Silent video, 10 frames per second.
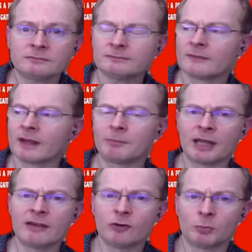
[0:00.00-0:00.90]
and
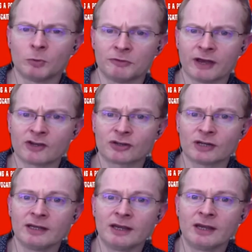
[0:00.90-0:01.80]
play football
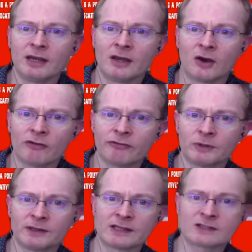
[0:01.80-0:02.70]
professionally, often
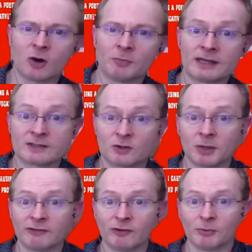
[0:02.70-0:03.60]
when they stop, they still
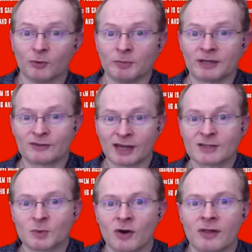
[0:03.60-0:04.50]
play football, because
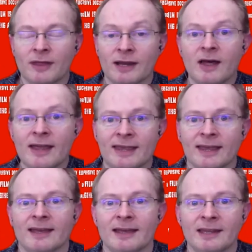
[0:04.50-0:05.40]
guess what? They like
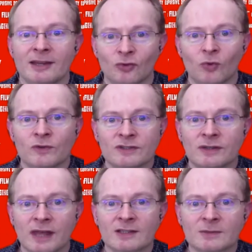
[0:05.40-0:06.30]
it and they're drawn to
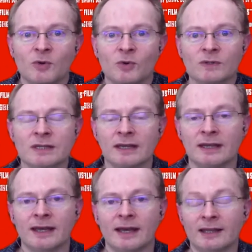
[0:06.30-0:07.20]
that sport.
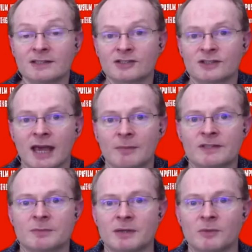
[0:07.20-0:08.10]
And this just
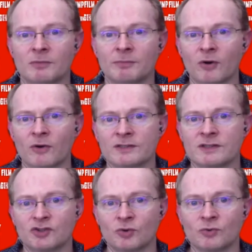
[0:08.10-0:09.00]
happens to be what Boris
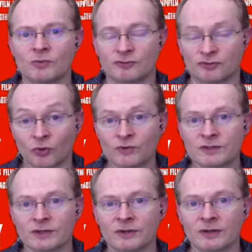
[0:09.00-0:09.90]
is drawn
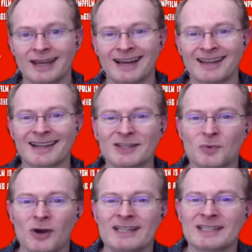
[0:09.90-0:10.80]
to. I think that's
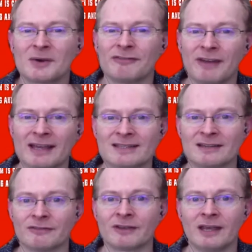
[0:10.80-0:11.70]
why he's so
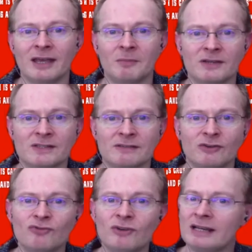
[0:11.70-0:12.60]
effective, because if
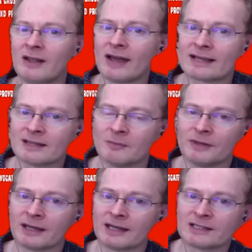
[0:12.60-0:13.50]
you really like
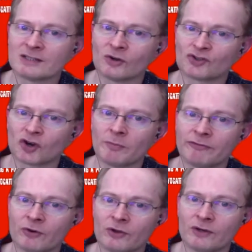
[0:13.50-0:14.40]
something and it's not a job
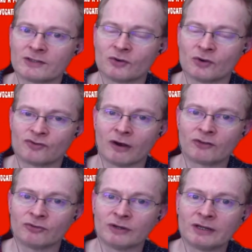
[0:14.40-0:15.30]
for you and it's not a
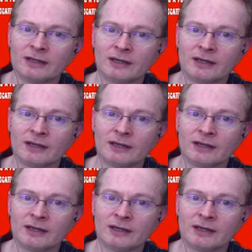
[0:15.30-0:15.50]
drudgery,